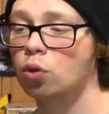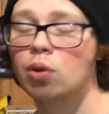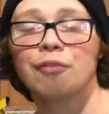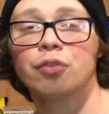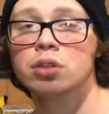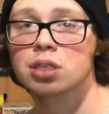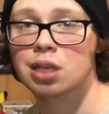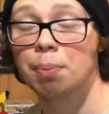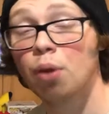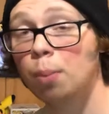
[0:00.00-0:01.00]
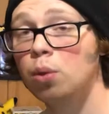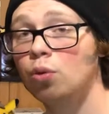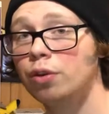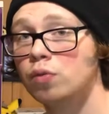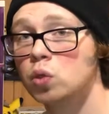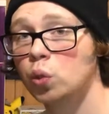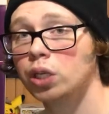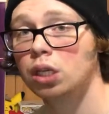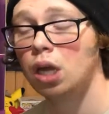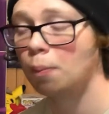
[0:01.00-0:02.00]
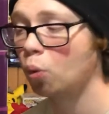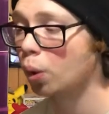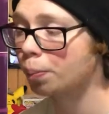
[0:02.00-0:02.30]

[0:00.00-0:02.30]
the references, I probably would have enjoyed it a lot more.